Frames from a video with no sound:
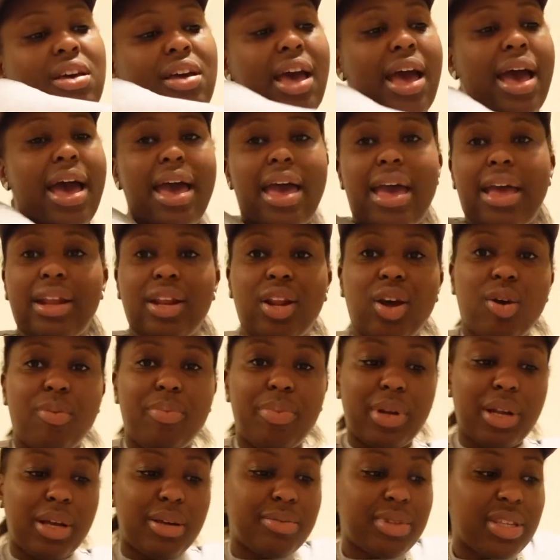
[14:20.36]
I hadn't
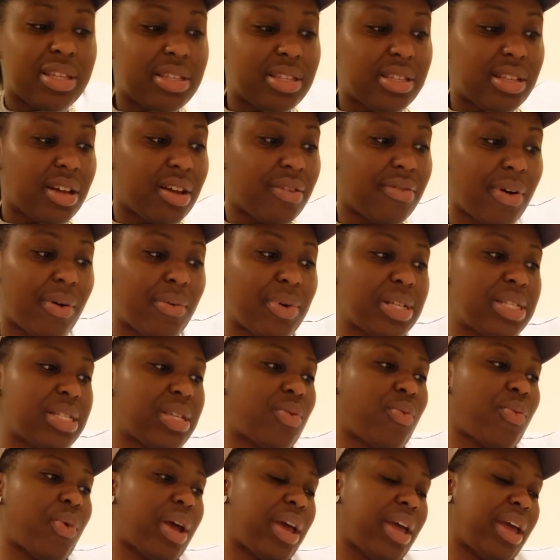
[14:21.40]
opened up this stuff. I wanted
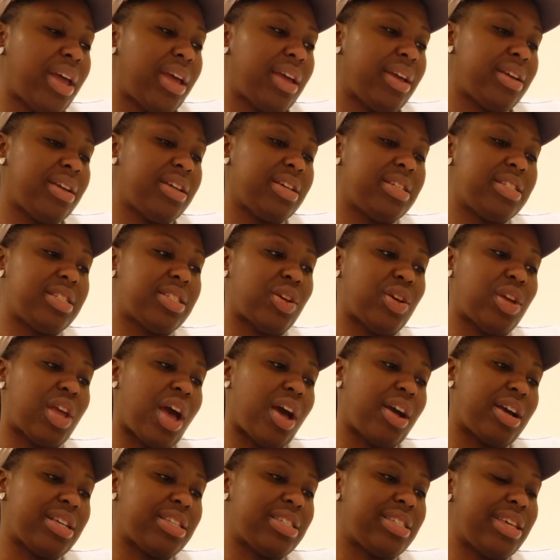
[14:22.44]
to wait so y'all
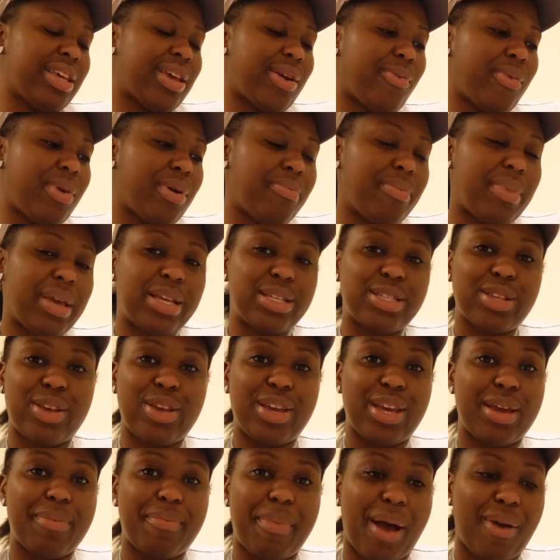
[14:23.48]
could see it with me, so you
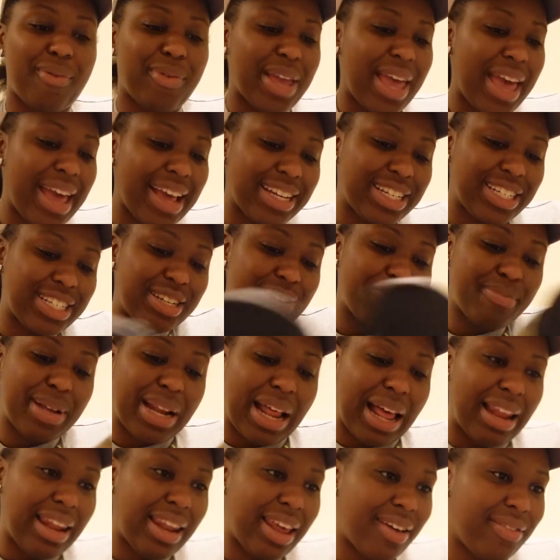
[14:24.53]
get my reaction. But
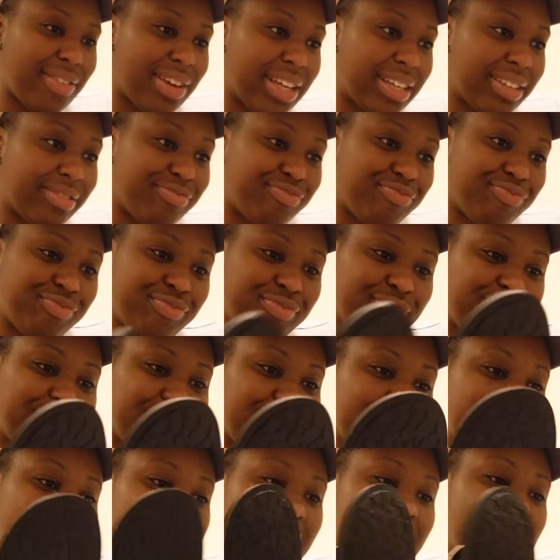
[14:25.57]
I love it.
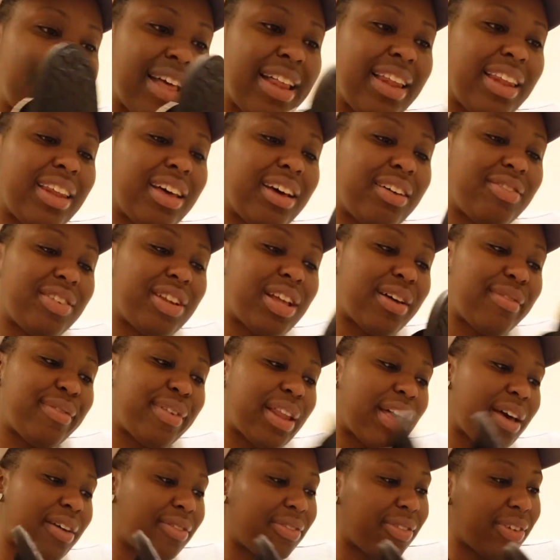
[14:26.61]
Love, love,
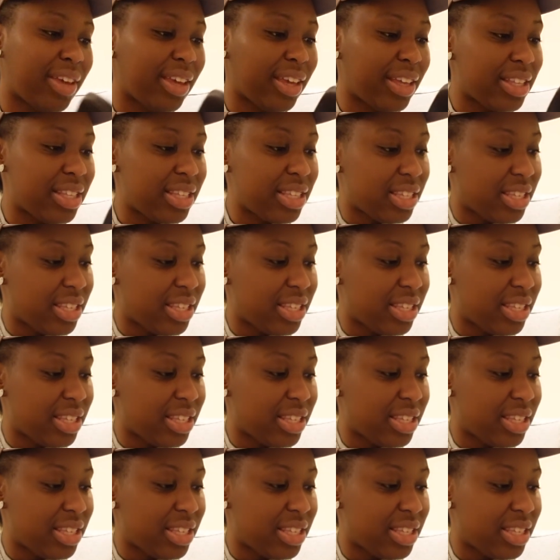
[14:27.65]
love it.